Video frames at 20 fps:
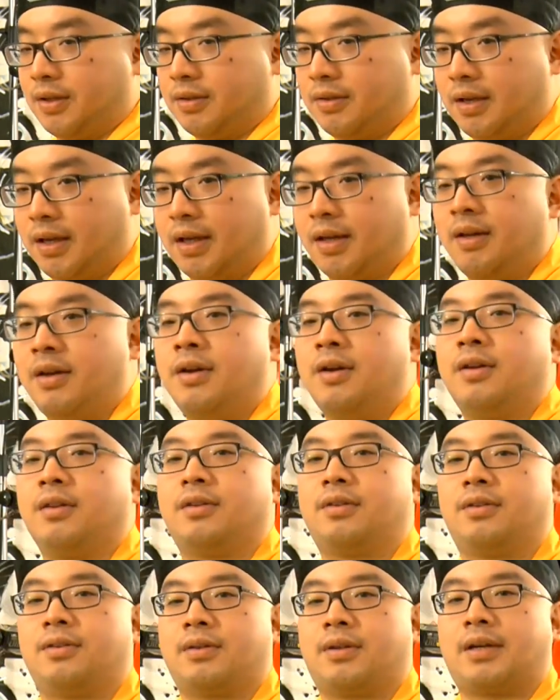thing,
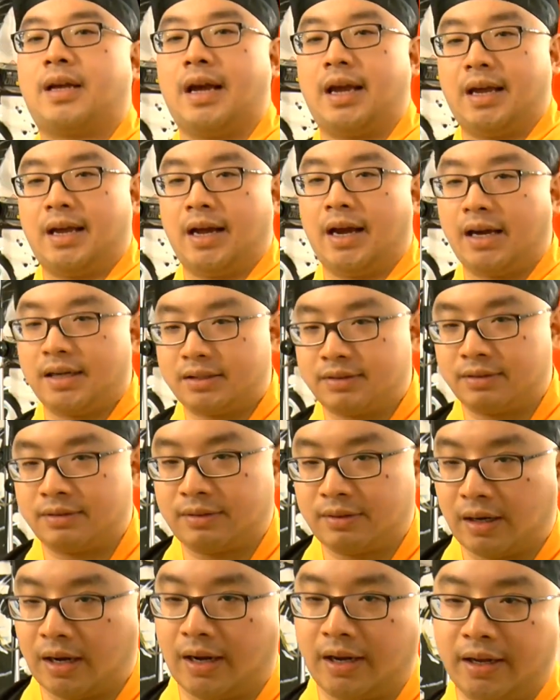gay as
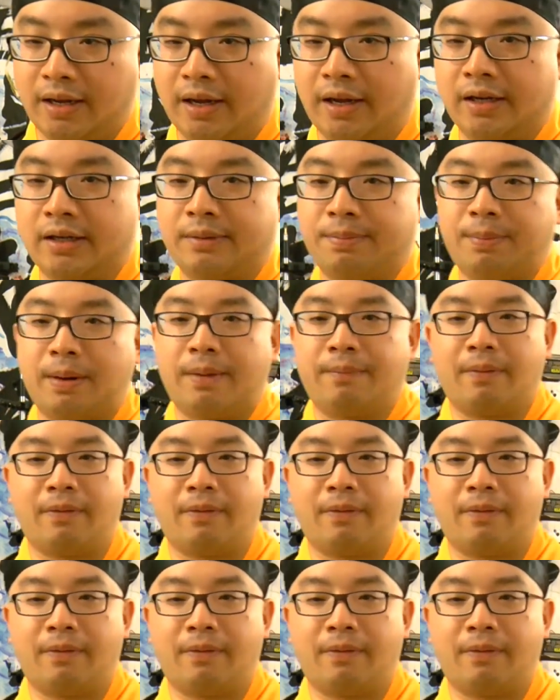I explained